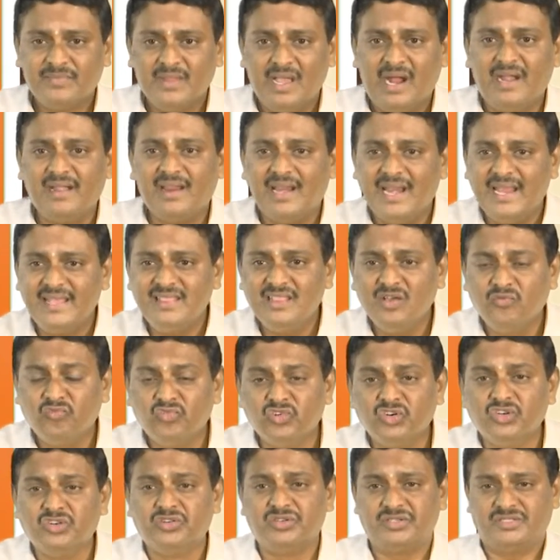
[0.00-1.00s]
underline the
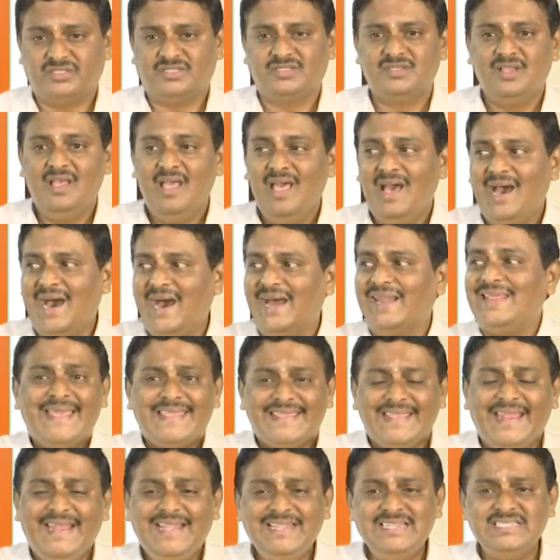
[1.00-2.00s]
words, or
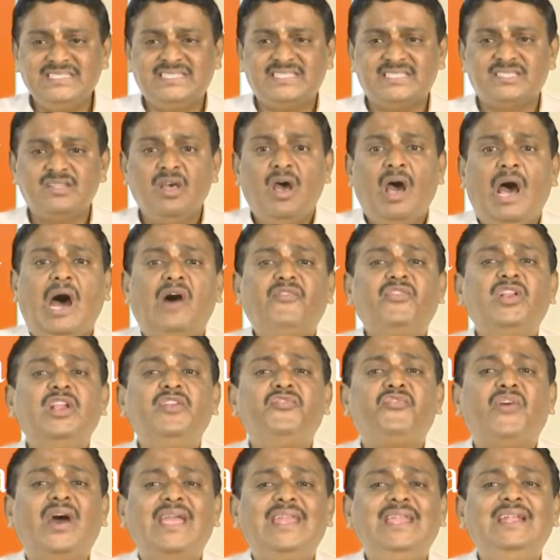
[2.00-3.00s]
ends after a
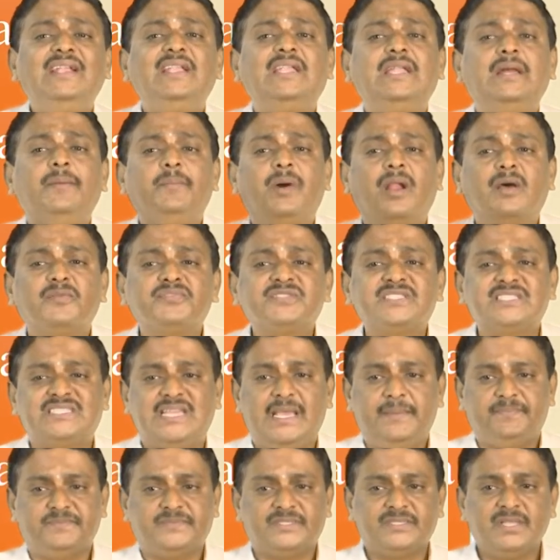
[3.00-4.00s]
finite number of
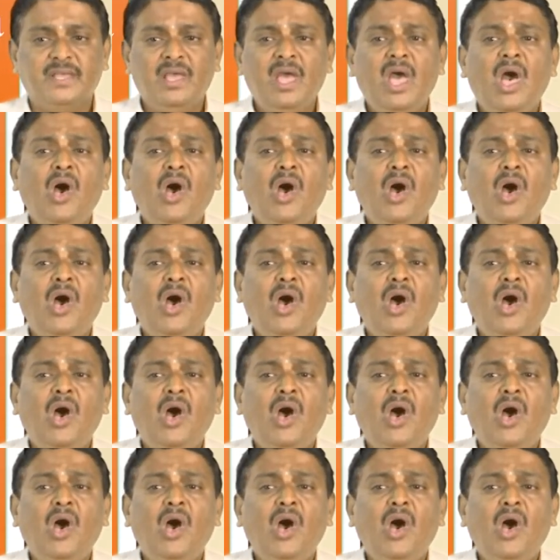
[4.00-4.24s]
steps.